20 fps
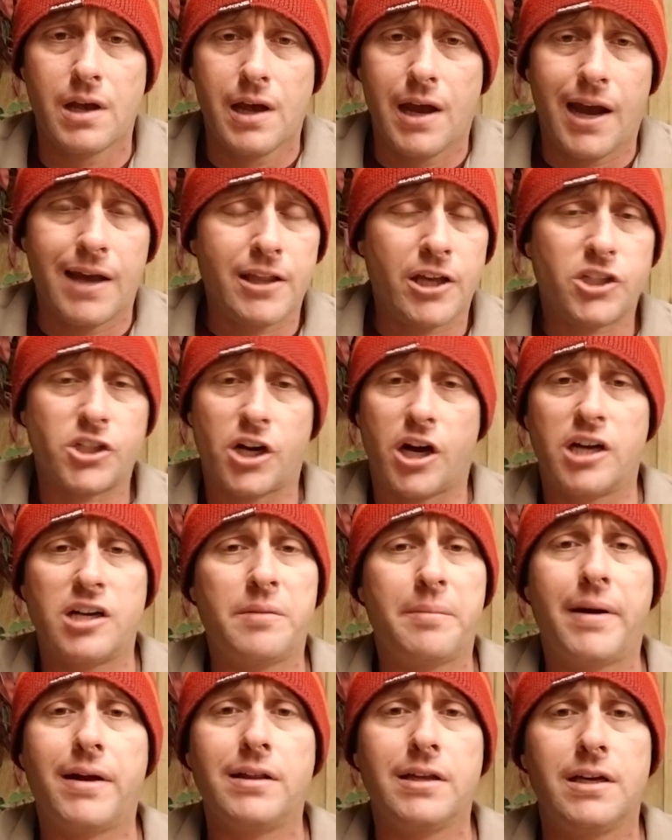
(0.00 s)
Unless your
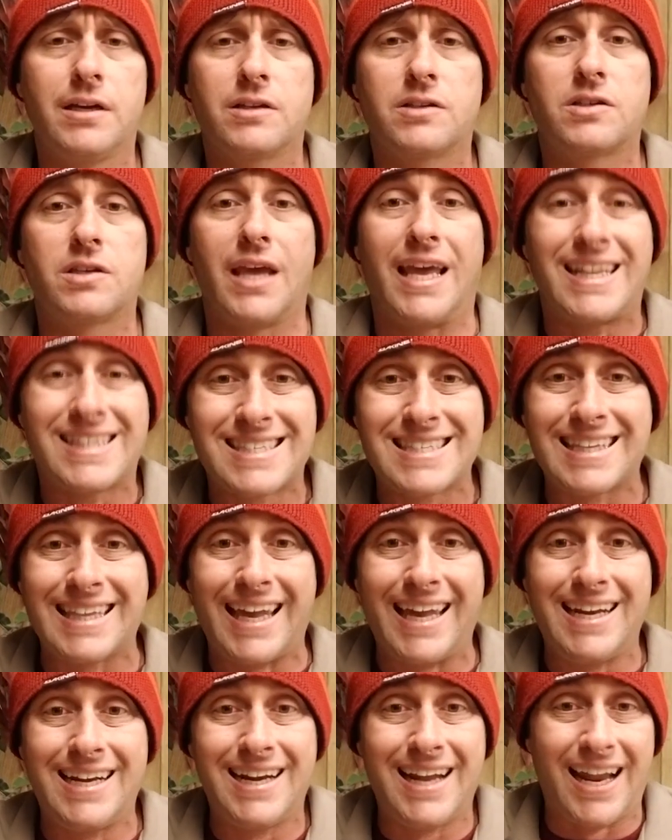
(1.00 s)
underbelly is
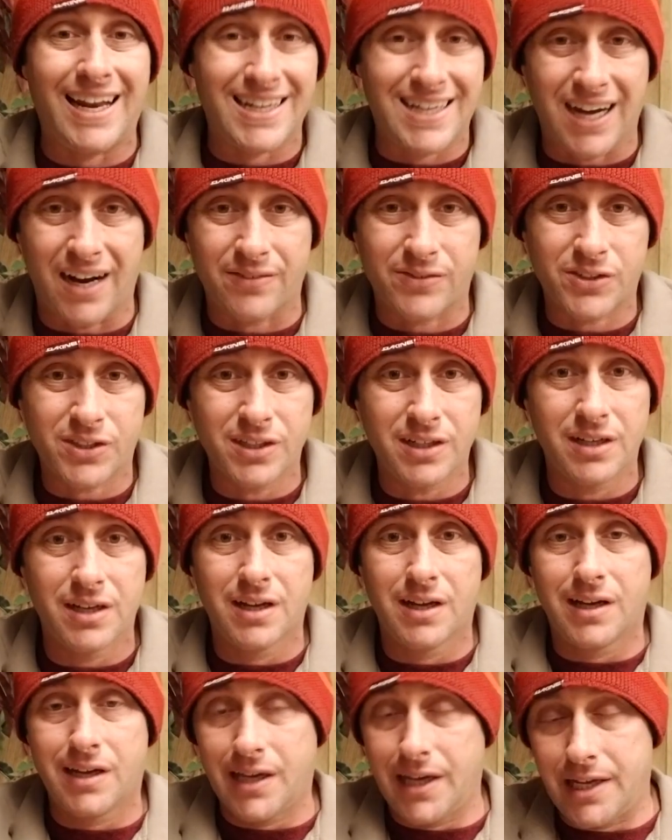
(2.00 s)
insulated and covered,
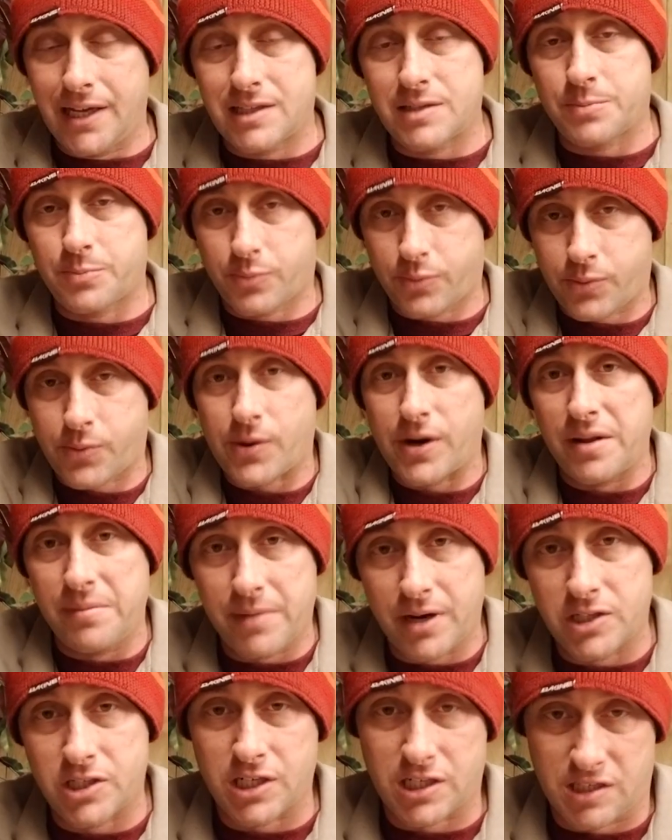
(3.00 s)
it's pretty
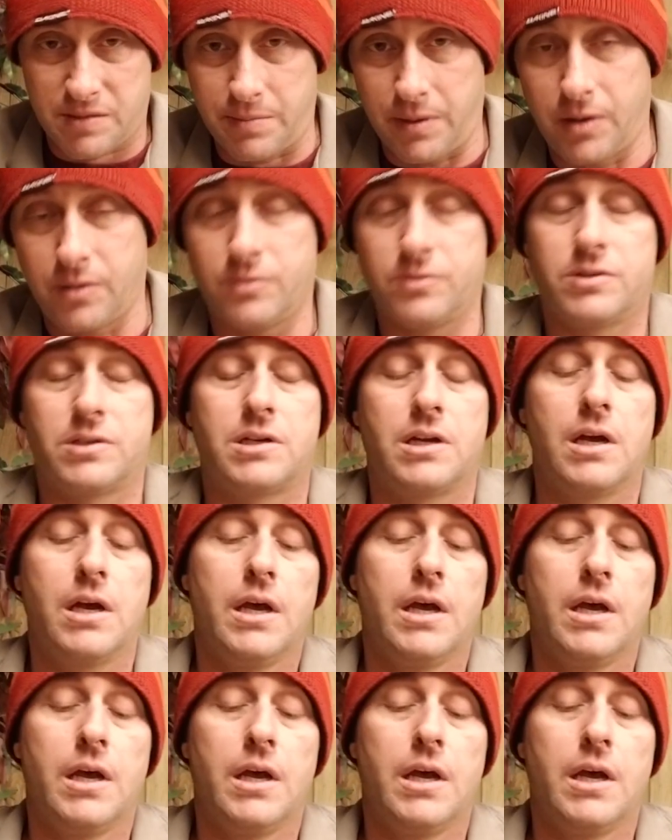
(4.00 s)
much exposed.